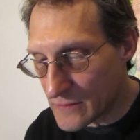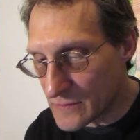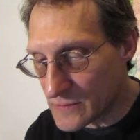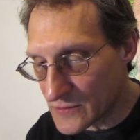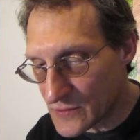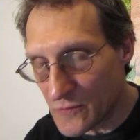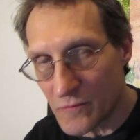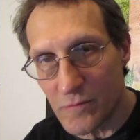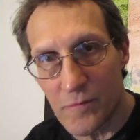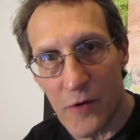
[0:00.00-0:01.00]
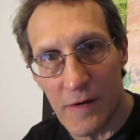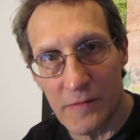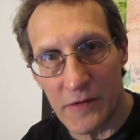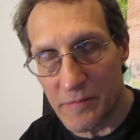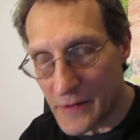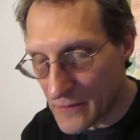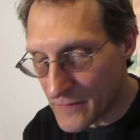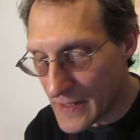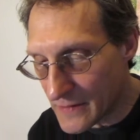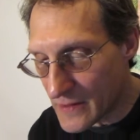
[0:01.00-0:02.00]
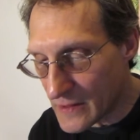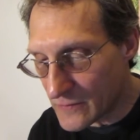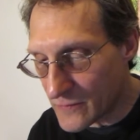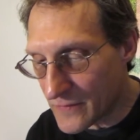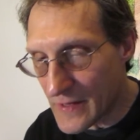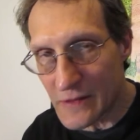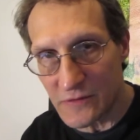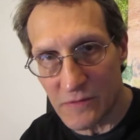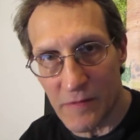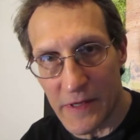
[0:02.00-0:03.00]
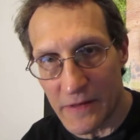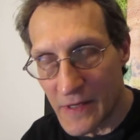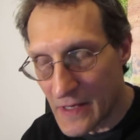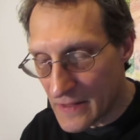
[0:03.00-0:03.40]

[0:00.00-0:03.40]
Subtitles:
It'll soon probably be around 100,000 by